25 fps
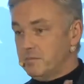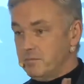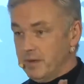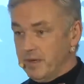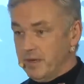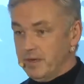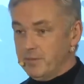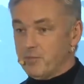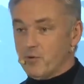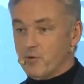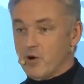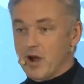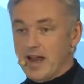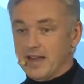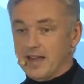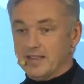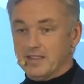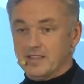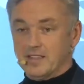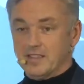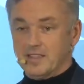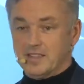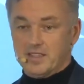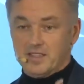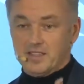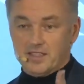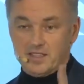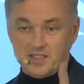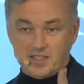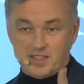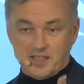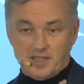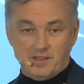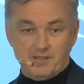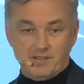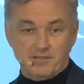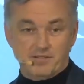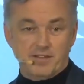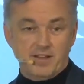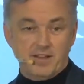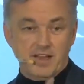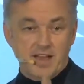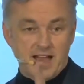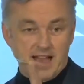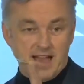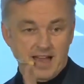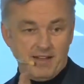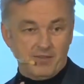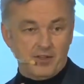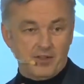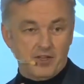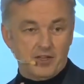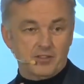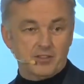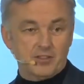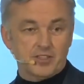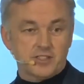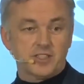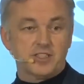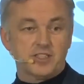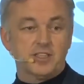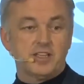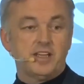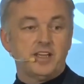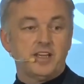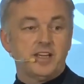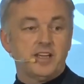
big brands, Dove, Avionce,